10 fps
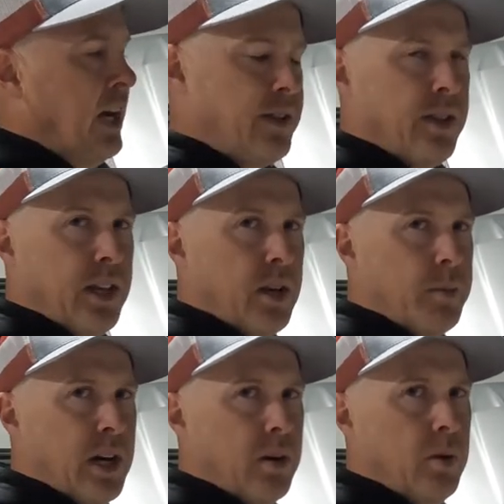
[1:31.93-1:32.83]
I had to think
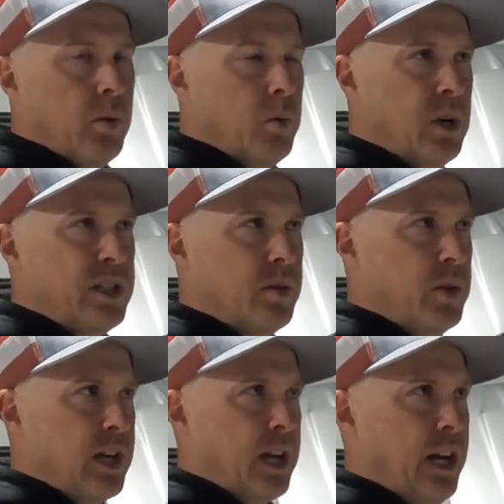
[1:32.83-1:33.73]
about what did
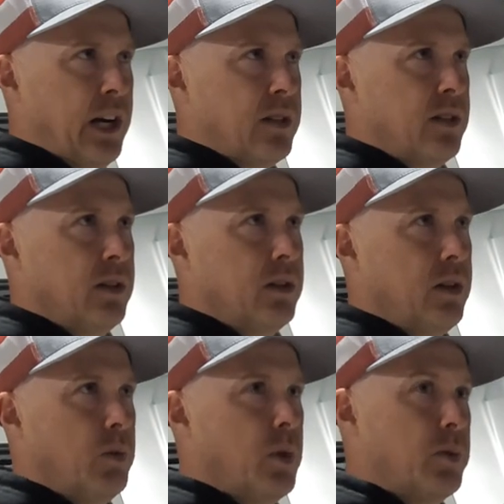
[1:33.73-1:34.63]
we connect
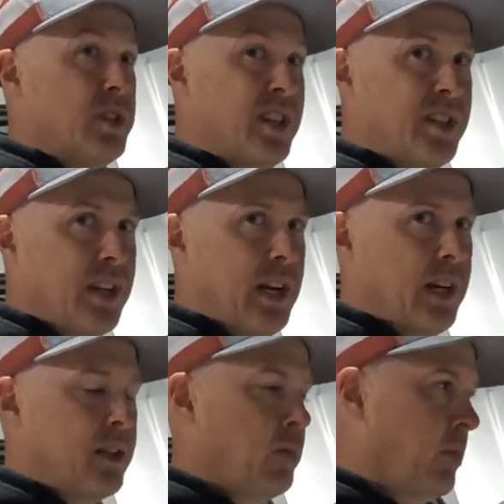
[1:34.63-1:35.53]
and what was
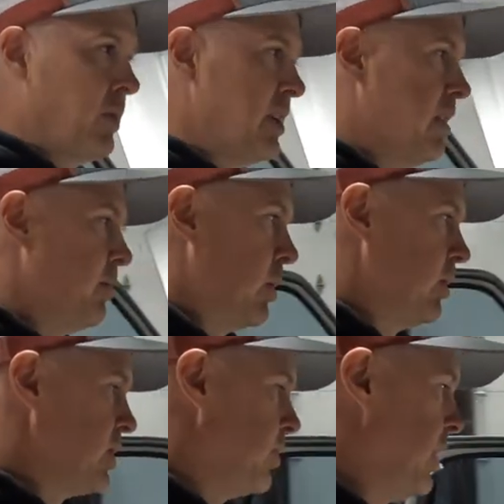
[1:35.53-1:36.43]
disconnected when we did the
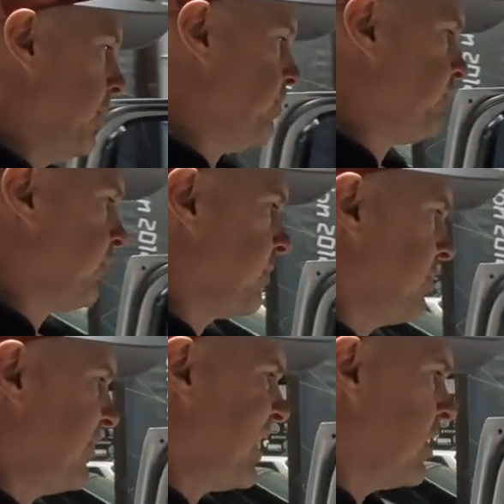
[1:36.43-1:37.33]
motor swap.
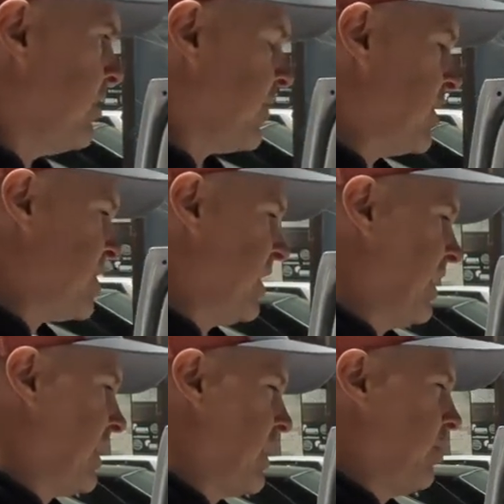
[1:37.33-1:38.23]
The first
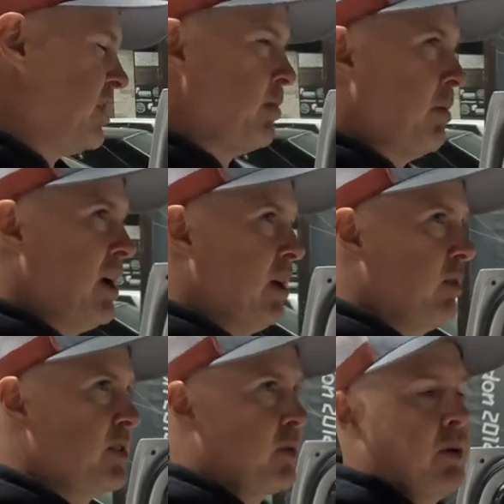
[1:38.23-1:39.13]
thing that kind of went to my mind
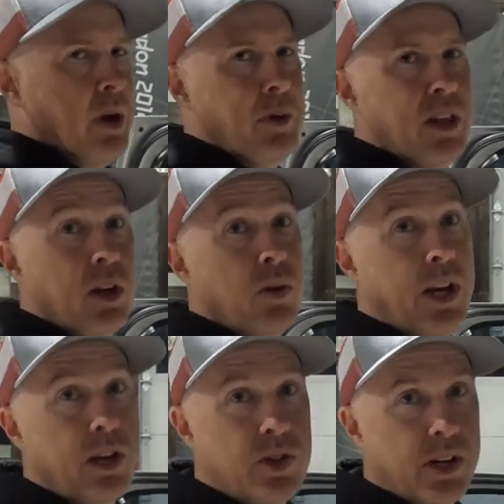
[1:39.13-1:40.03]
was, well, maybe the
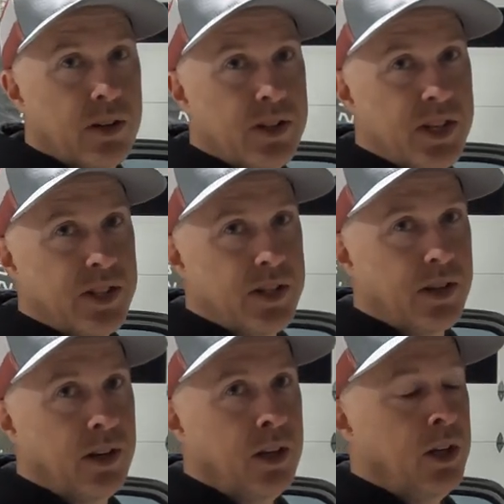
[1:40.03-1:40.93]
crank trigger
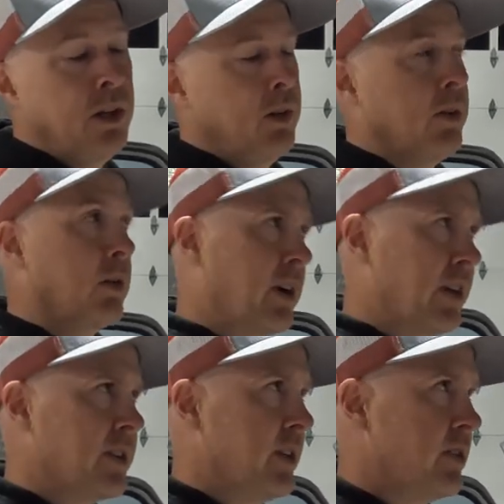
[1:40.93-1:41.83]
sensor, or the
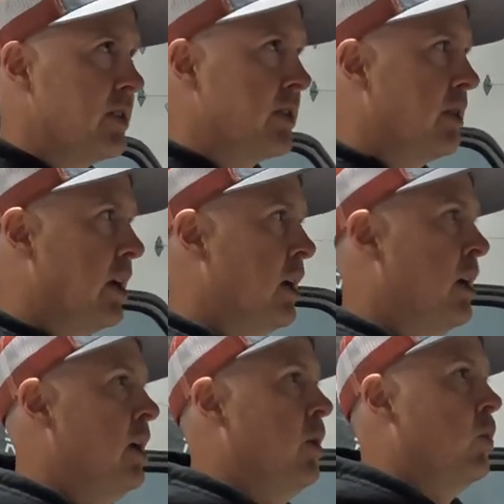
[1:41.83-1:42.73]
crank sensor, sorry,
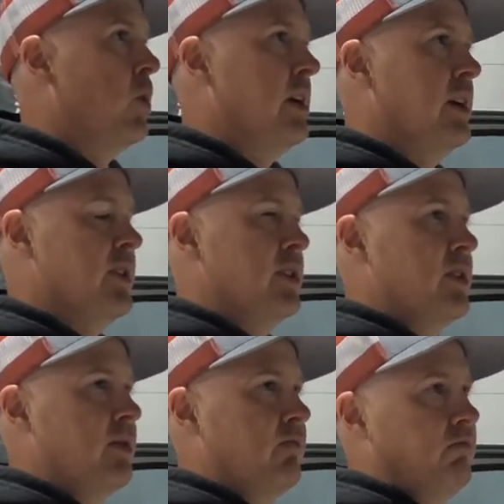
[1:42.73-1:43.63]

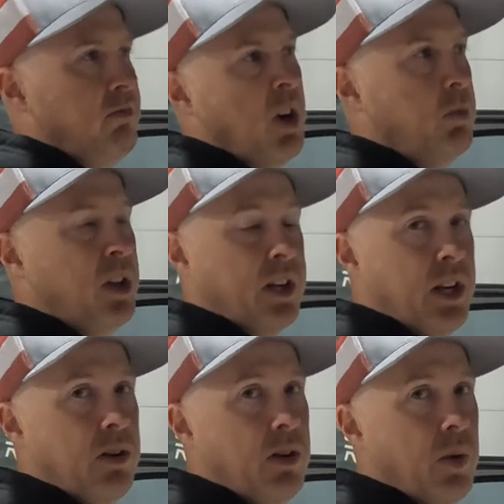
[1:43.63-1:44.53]
was not
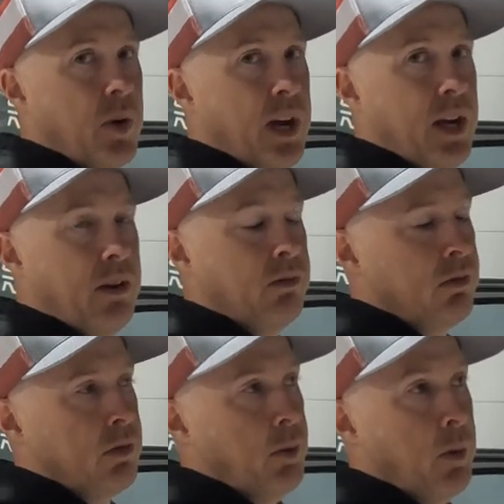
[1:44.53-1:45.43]
plugged in all the way,
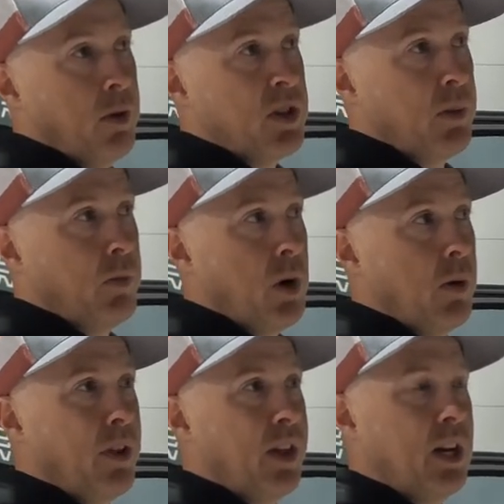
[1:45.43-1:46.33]
or maybe there's something
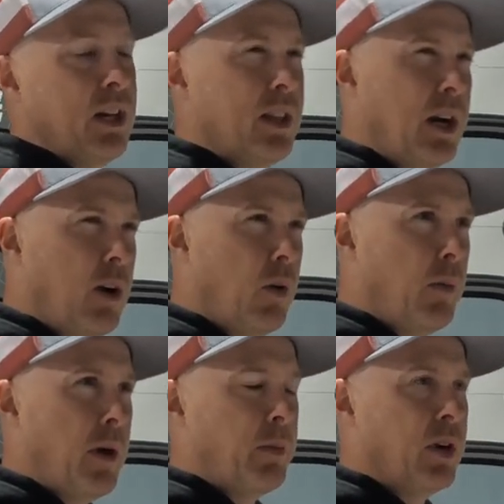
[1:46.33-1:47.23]
wrong with it. And then I
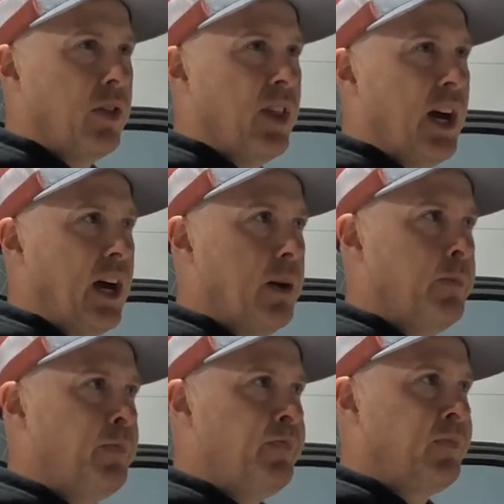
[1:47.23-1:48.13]
remembered
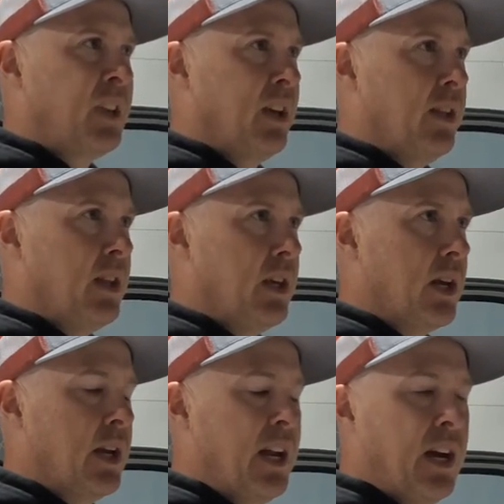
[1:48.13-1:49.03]
that the
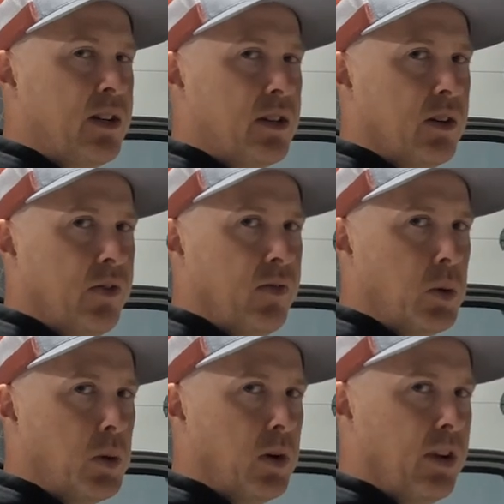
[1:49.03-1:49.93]
connector
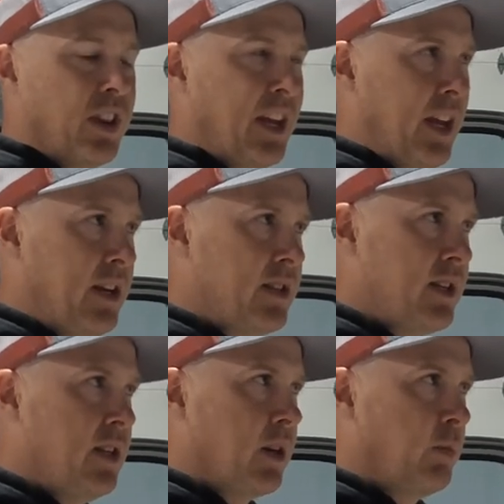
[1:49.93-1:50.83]
for the A
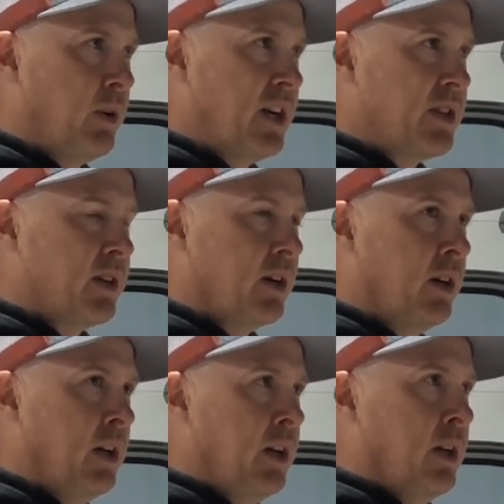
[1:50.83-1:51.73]
C
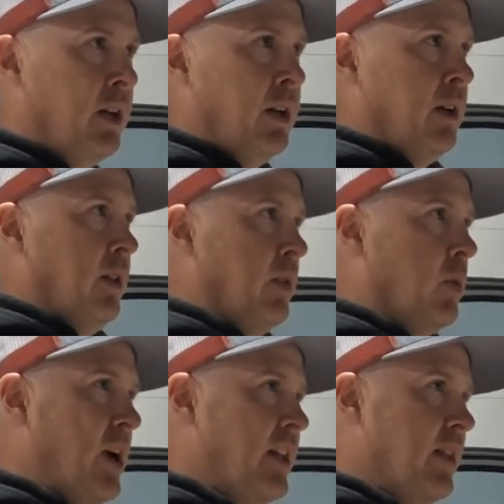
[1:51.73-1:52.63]
compressor, the
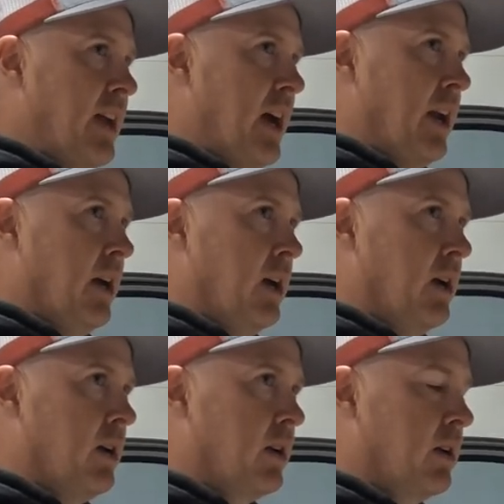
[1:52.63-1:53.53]
way that that
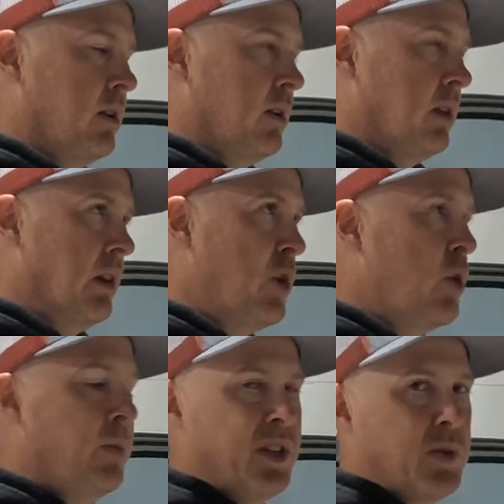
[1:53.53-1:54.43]

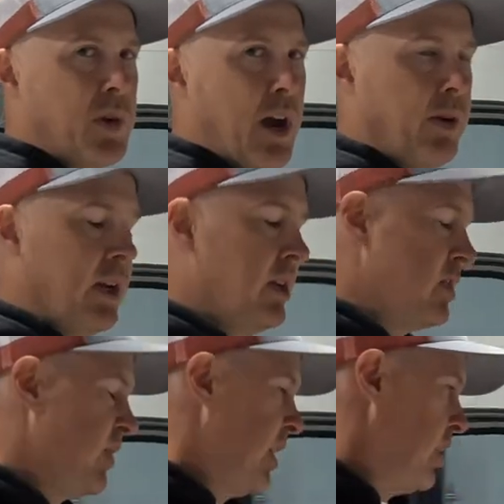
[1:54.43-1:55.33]
loom is routed
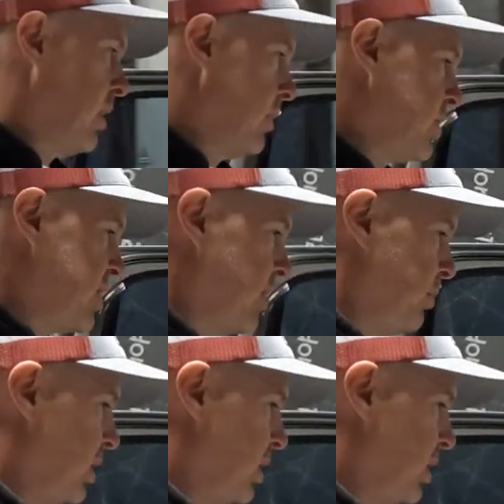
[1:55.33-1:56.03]
is very close to the